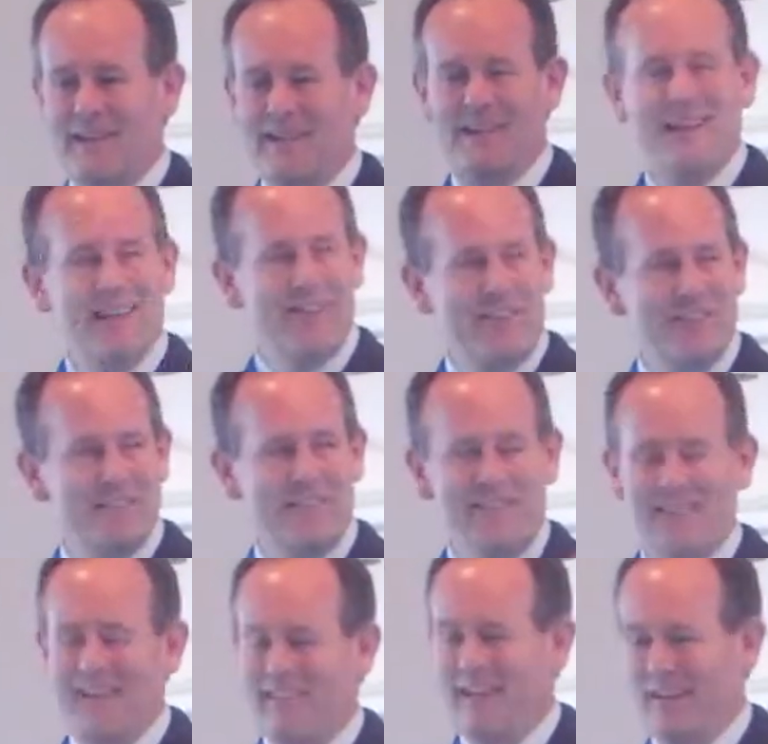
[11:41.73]
uh, and
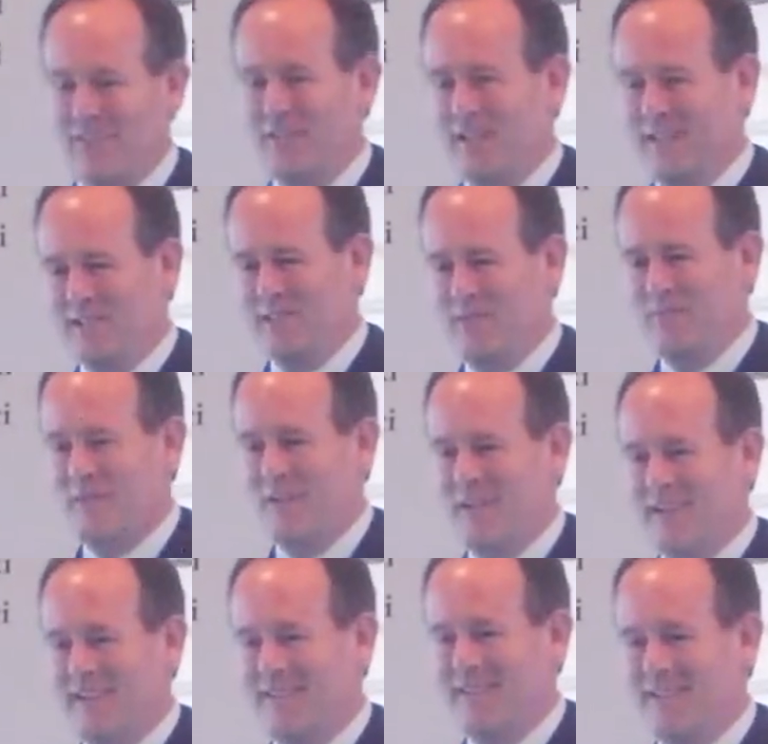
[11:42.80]
also a lot of things that are fun
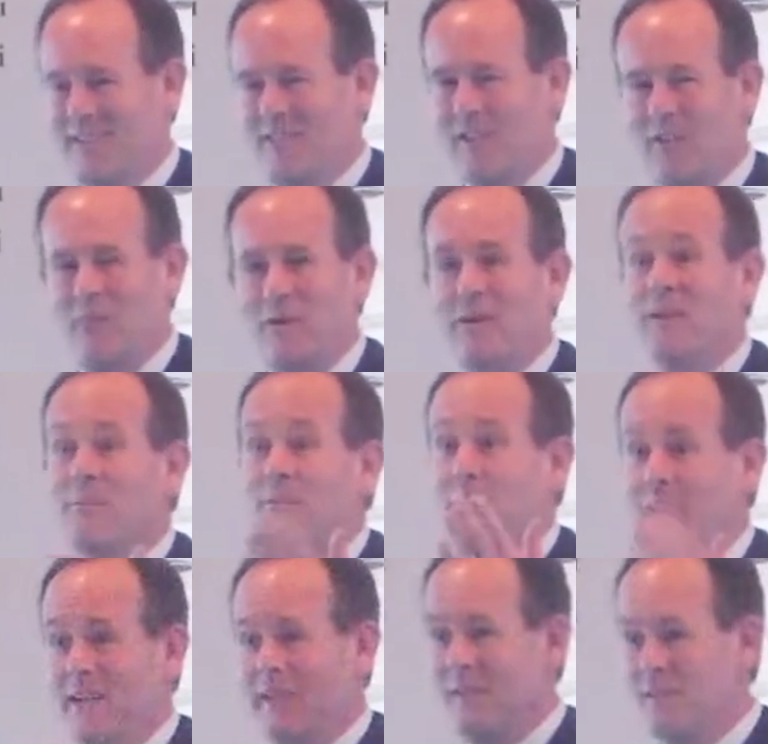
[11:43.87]
here too. And welcome
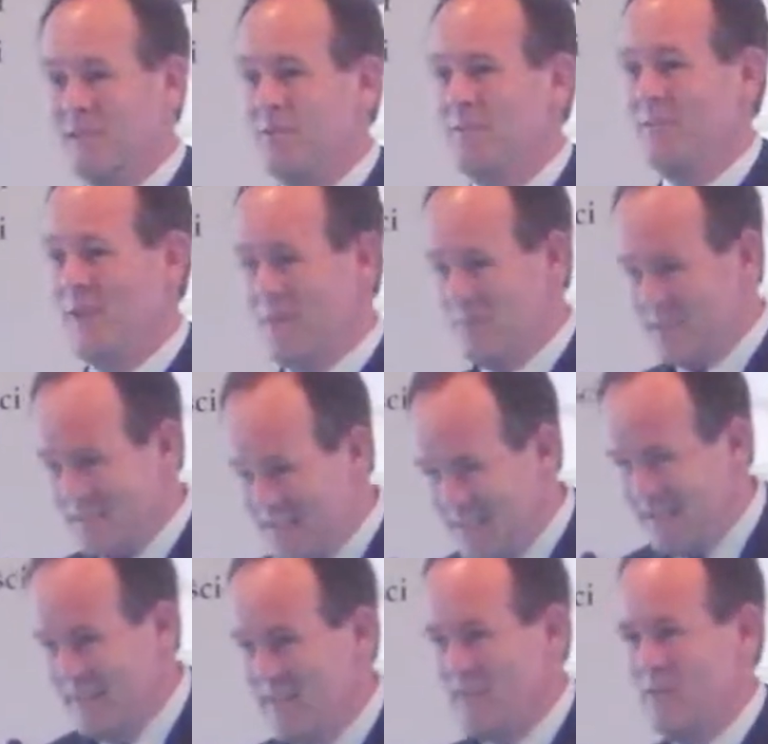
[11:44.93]
to the others from the
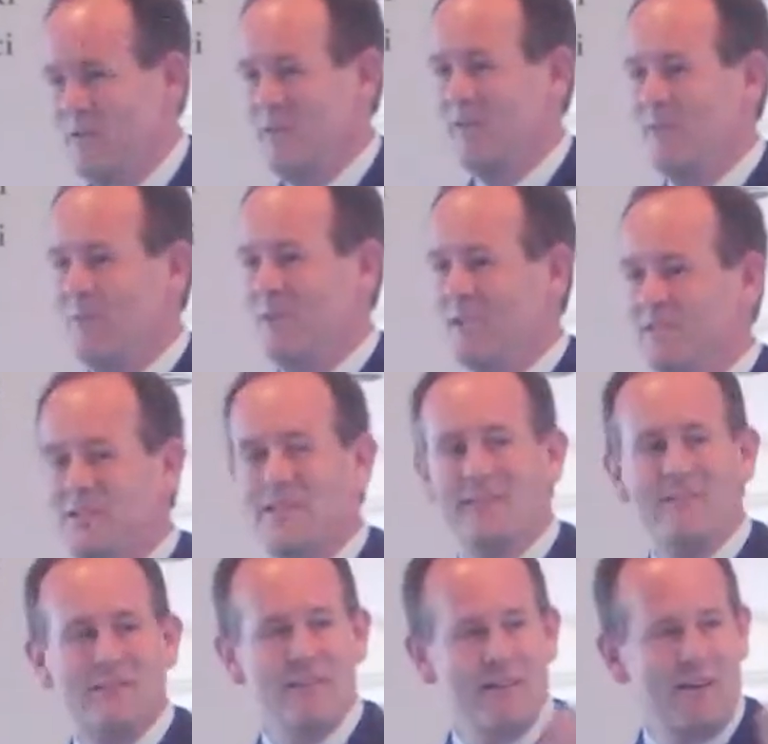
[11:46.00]
embassy. We're in
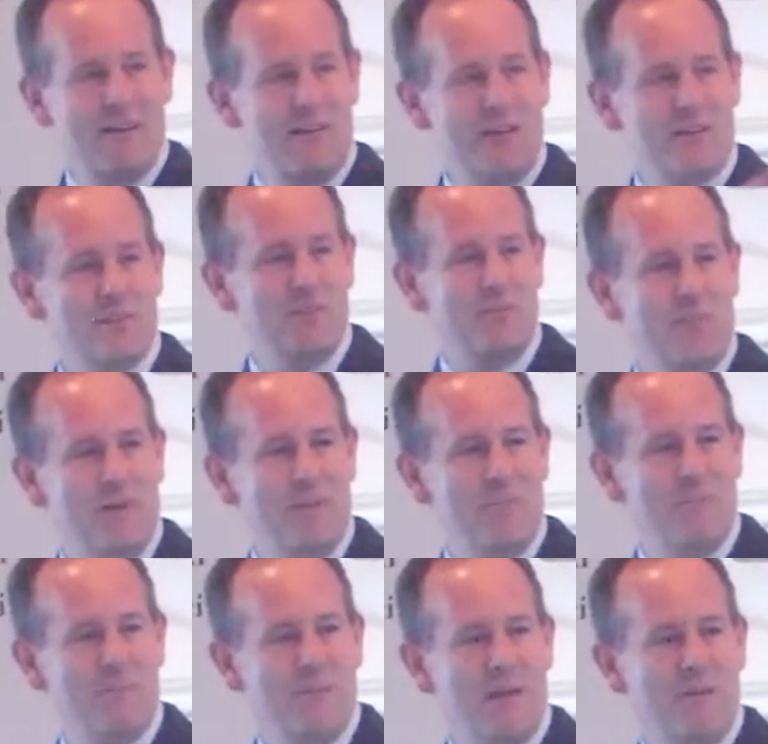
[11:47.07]
Washington, uh, also
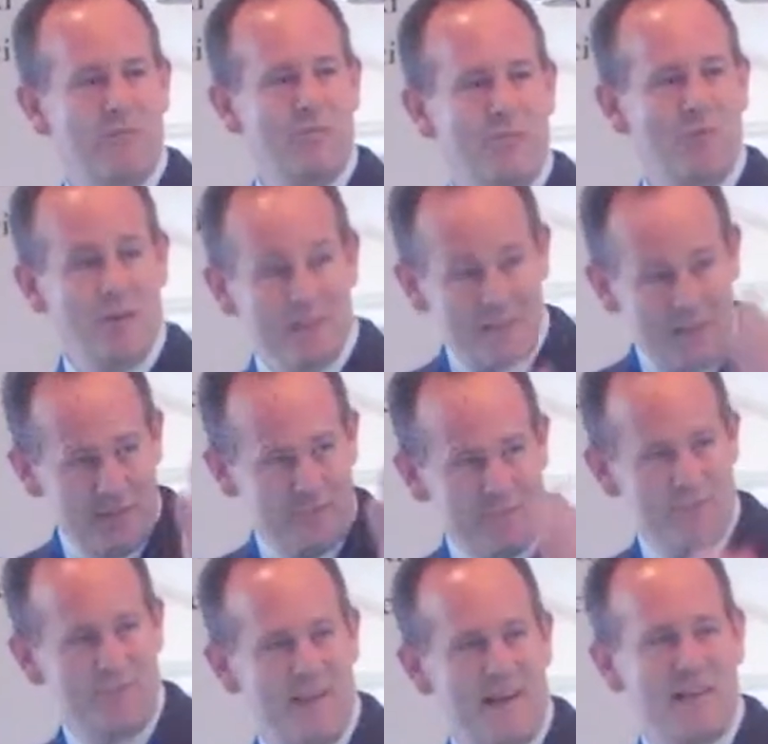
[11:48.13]
from, from Warsaw,
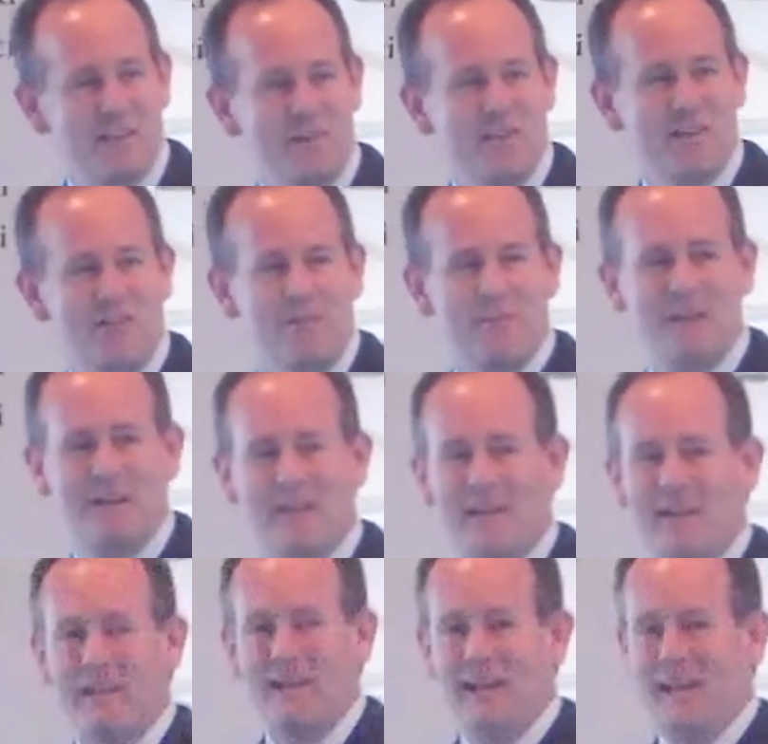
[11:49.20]
from the national government,
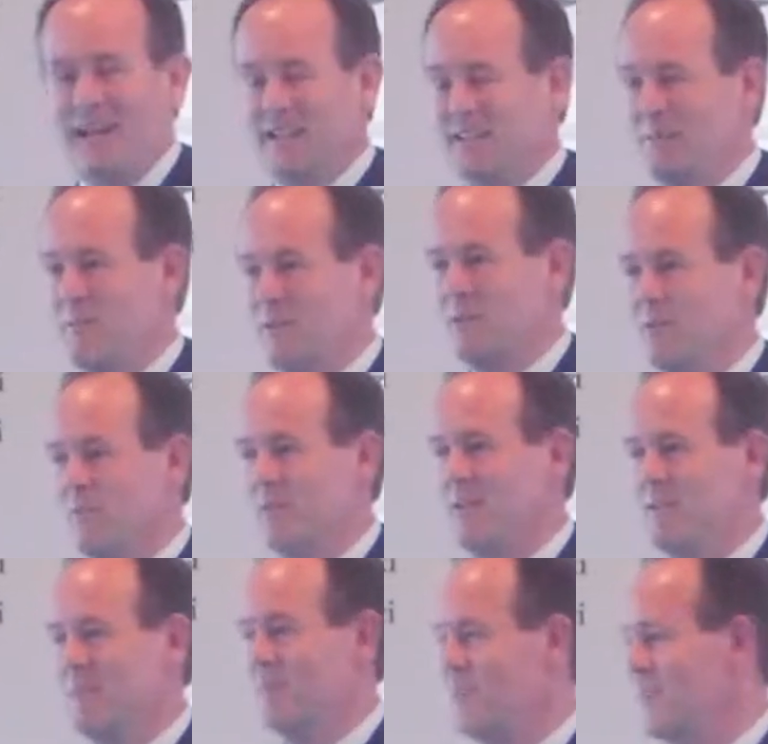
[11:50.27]
and a special
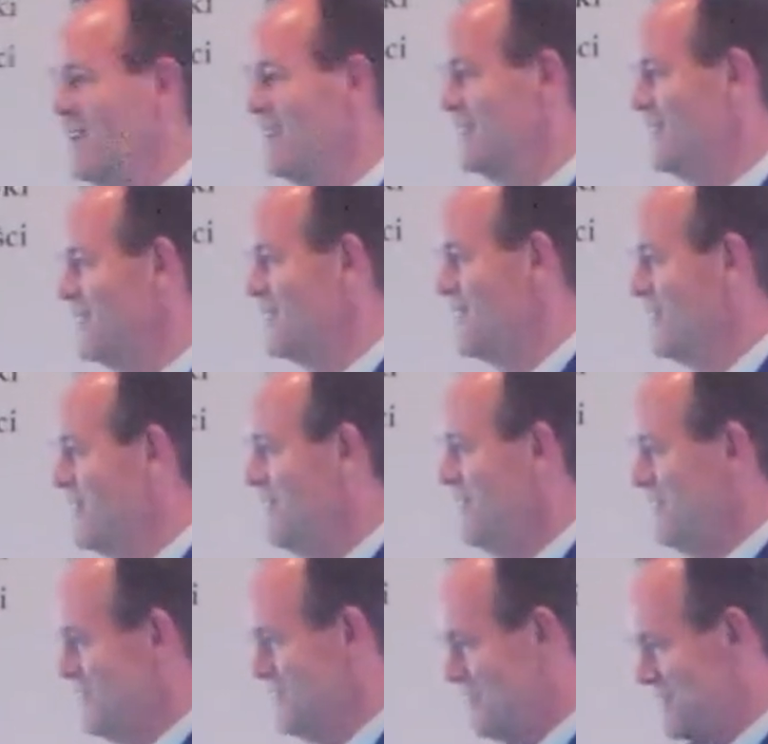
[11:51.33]
welcome to Consul General,
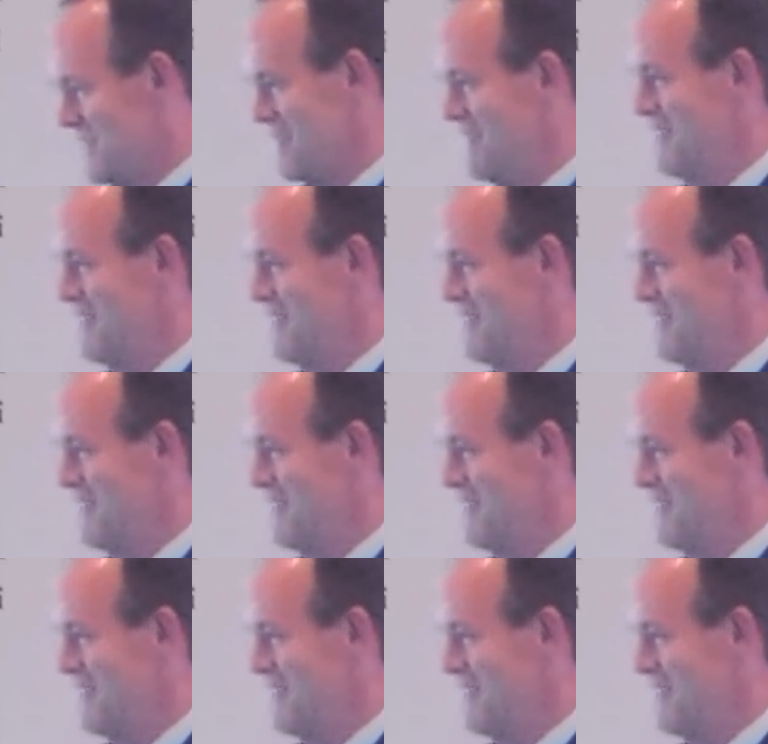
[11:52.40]
who